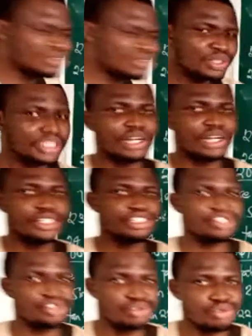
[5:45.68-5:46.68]
without the
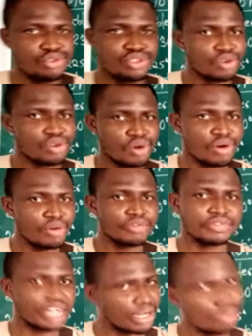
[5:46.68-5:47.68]
use of
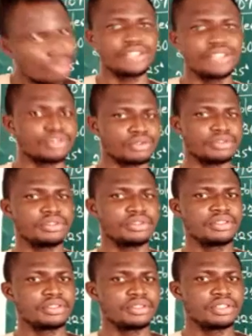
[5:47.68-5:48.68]
calculator,
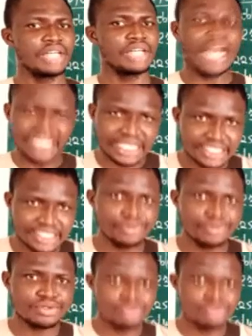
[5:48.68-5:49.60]
and I still want to